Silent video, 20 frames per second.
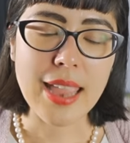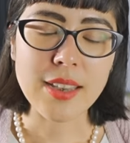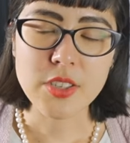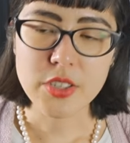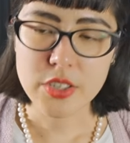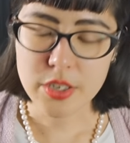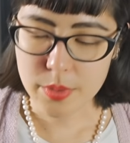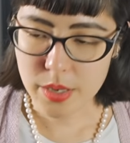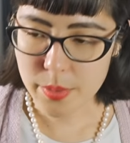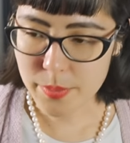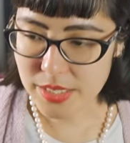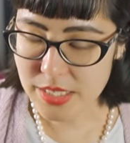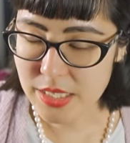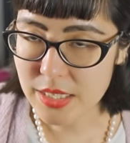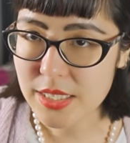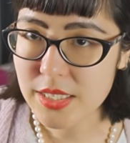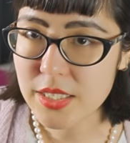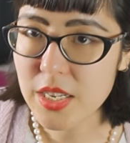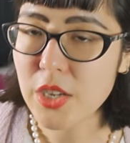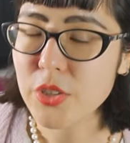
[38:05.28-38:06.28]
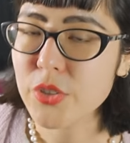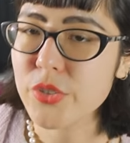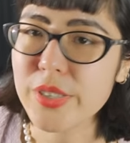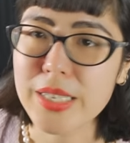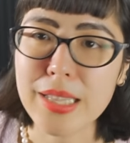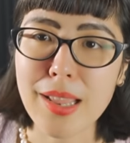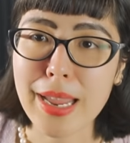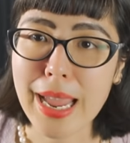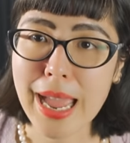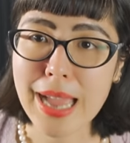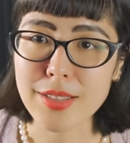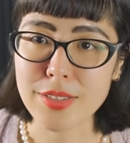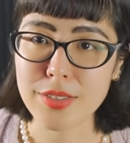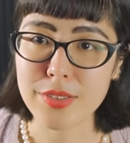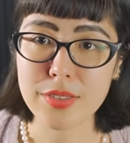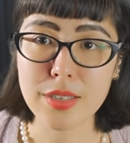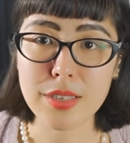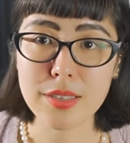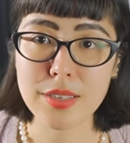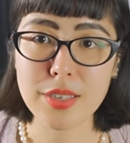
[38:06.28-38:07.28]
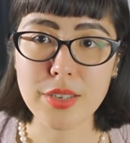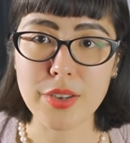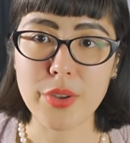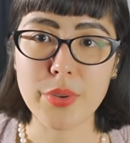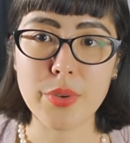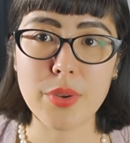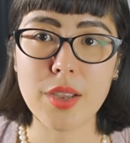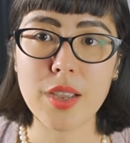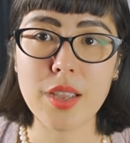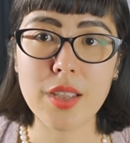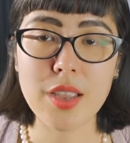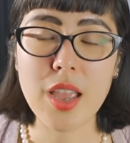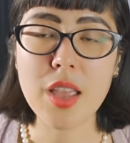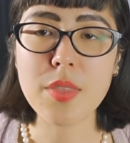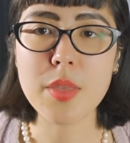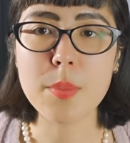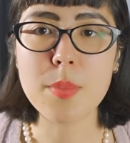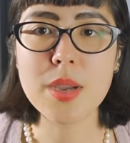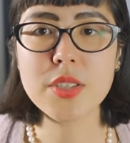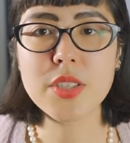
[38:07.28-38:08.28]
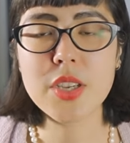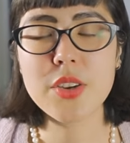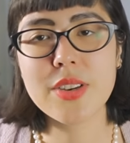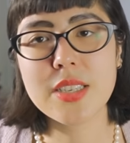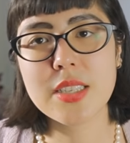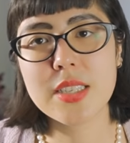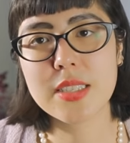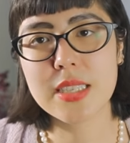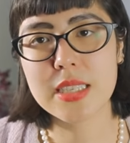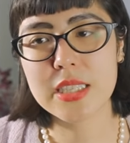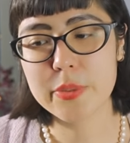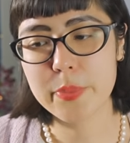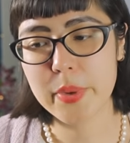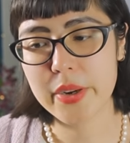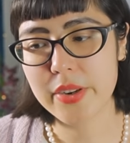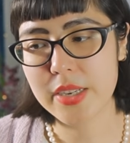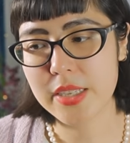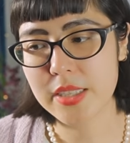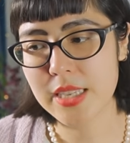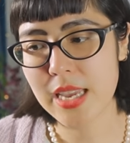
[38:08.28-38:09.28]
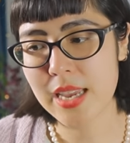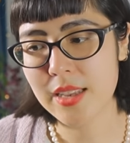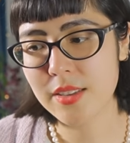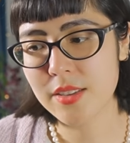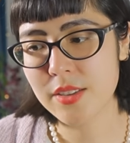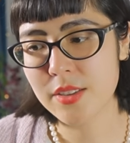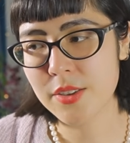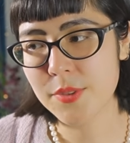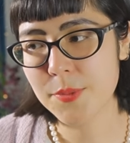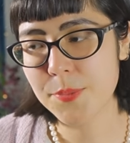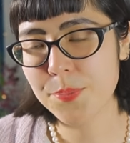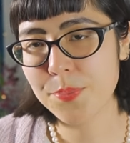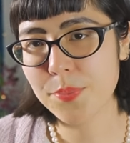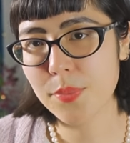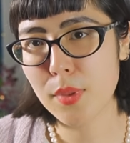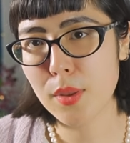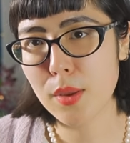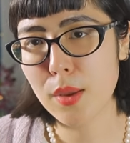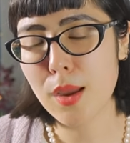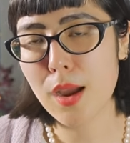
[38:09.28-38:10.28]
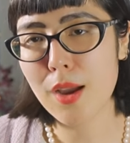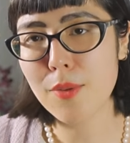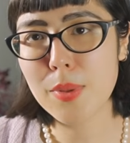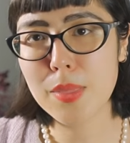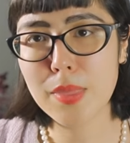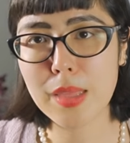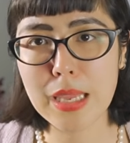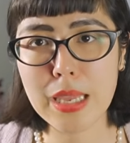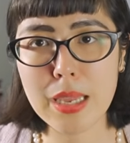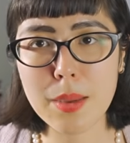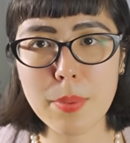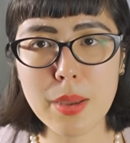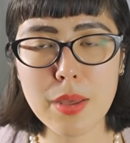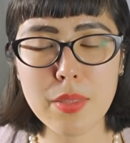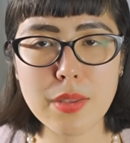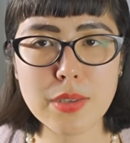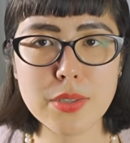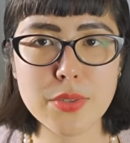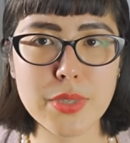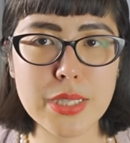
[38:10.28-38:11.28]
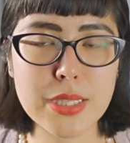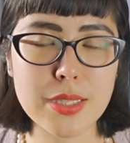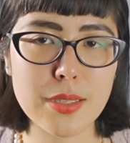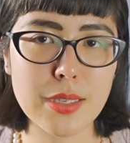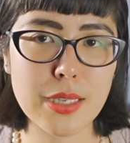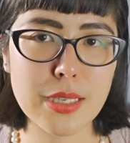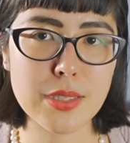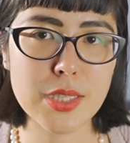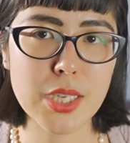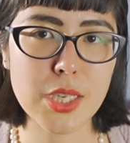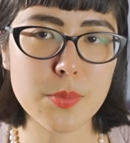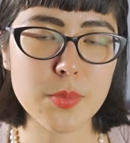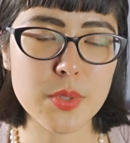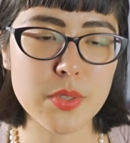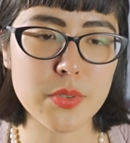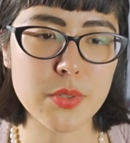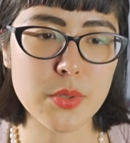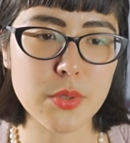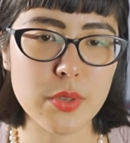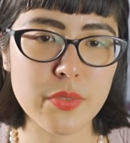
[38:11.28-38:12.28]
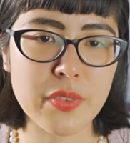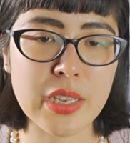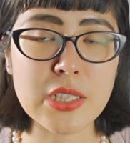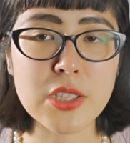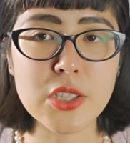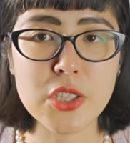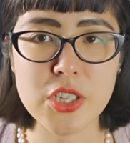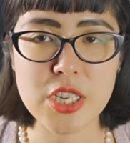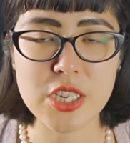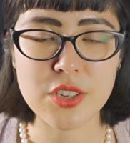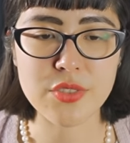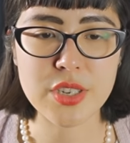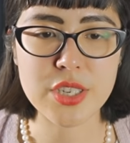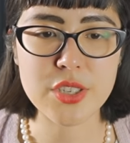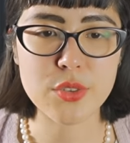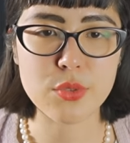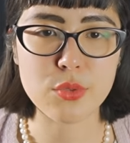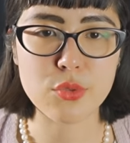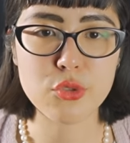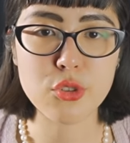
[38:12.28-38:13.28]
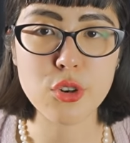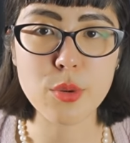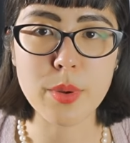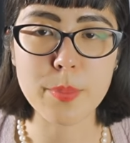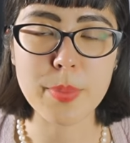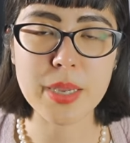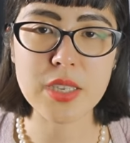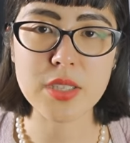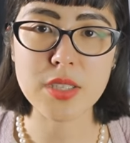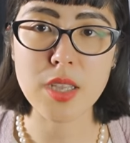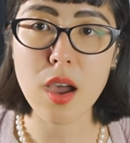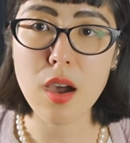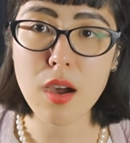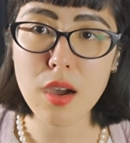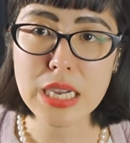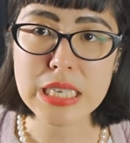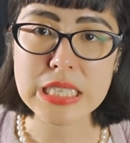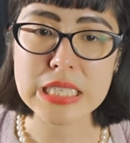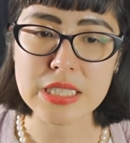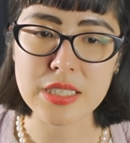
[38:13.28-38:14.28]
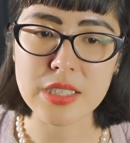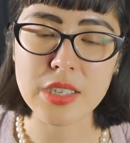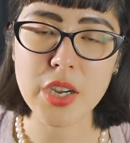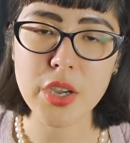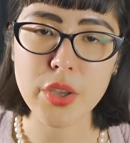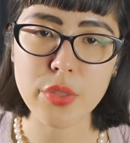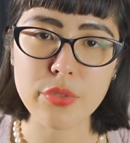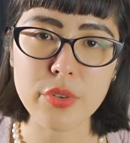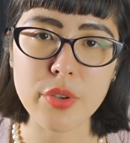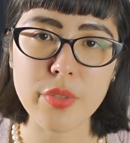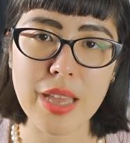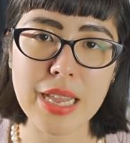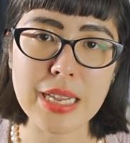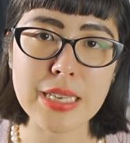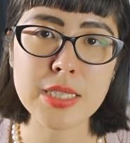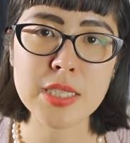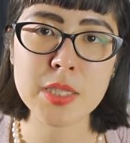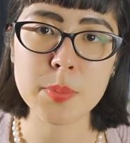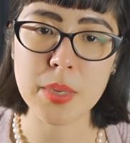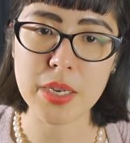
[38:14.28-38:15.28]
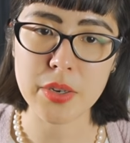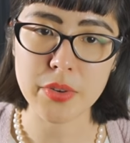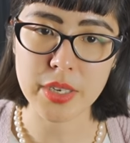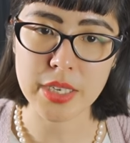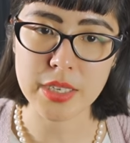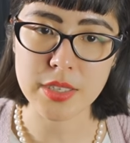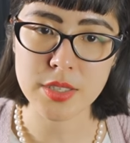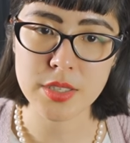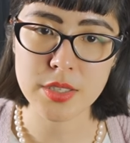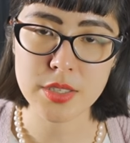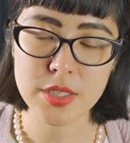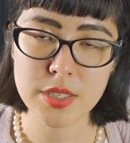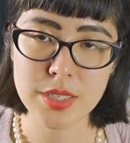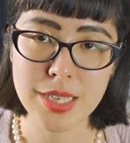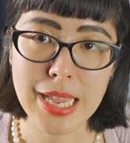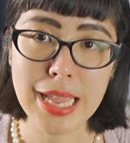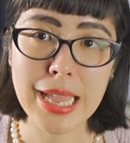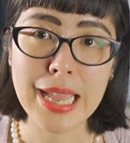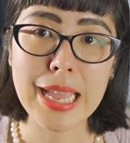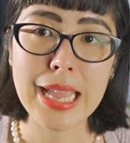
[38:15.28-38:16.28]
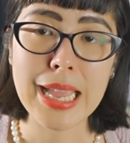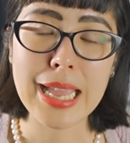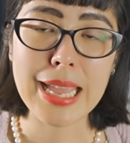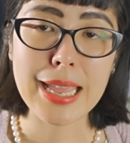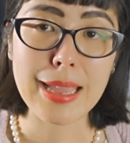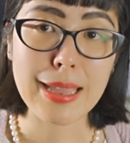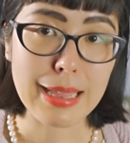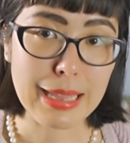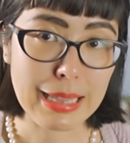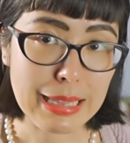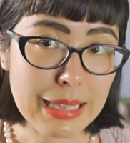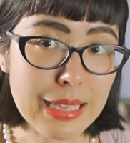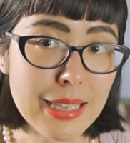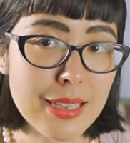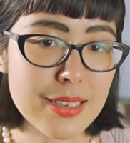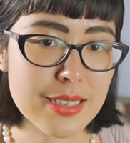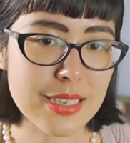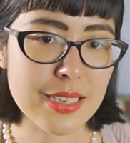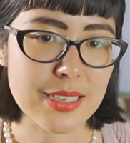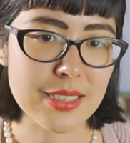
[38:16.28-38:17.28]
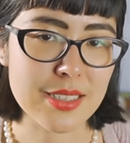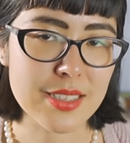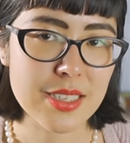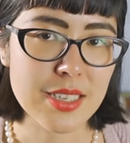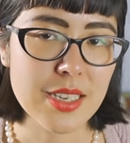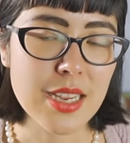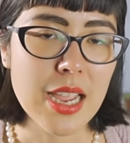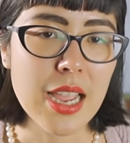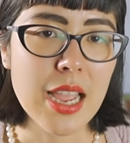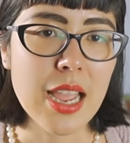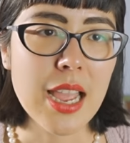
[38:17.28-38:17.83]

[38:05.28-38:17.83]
ended up coming to this country, like had you know, uh, the most horrendous experience. And I've been thinking about this recently in terms of sort of intergenerational trauma because I didn't go through that experience. He did.